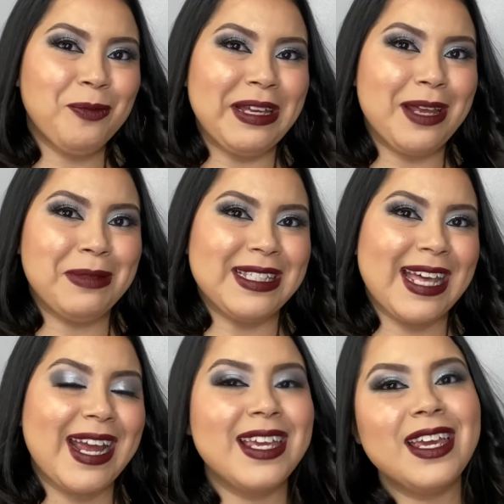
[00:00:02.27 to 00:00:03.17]
My name is
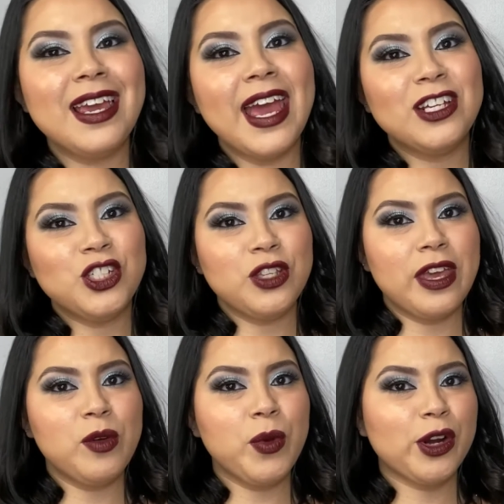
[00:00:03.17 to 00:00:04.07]
Sarai and
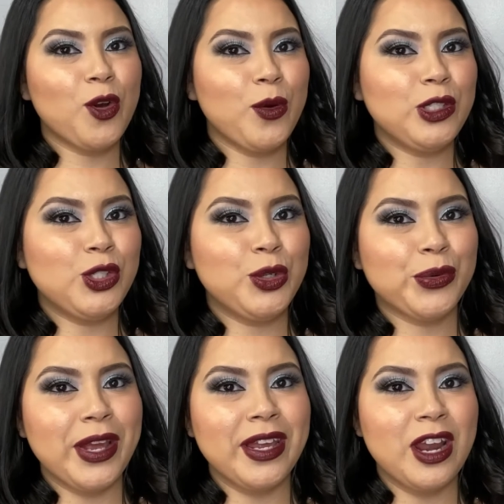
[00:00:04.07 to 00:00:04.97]
today we're going to
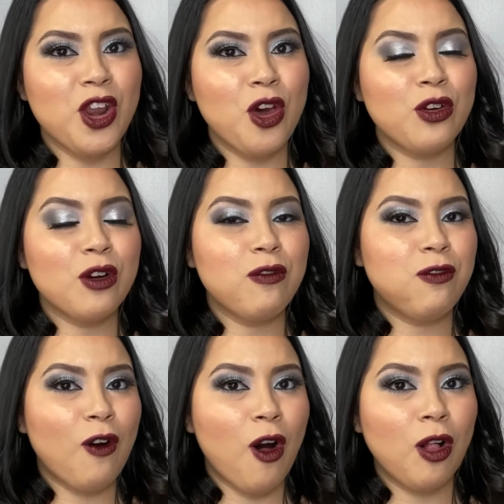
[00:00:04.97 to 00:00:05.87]
create another
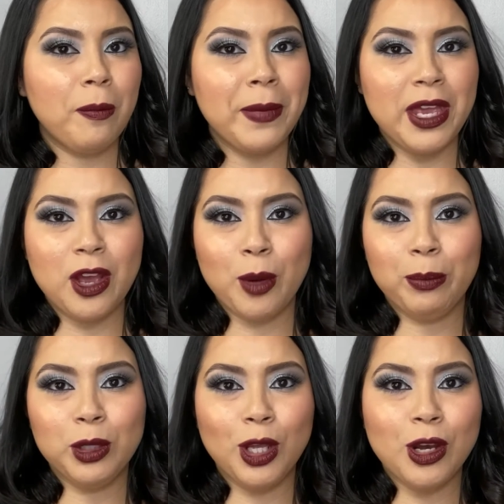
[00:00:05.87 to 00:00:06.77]
fall
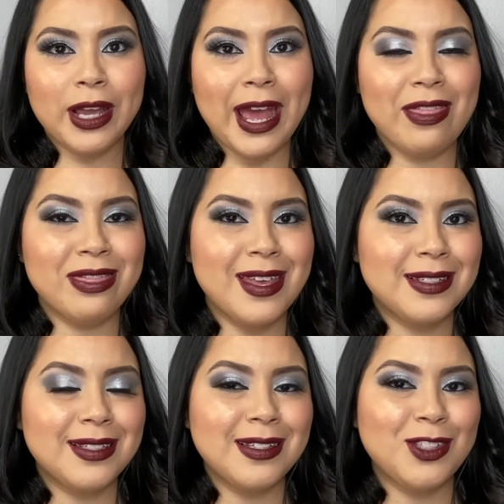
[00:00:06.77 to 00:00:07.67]
makeup look, and
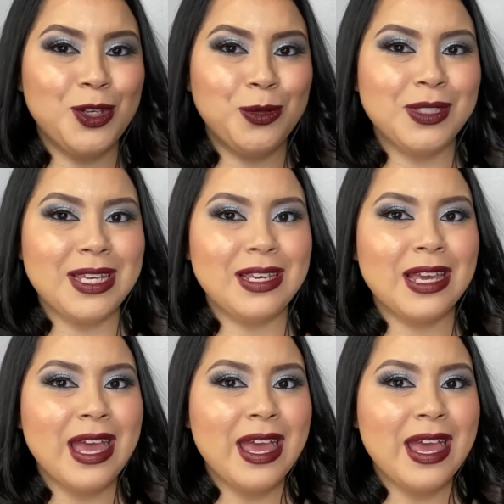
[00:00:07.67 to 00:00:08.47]
this is using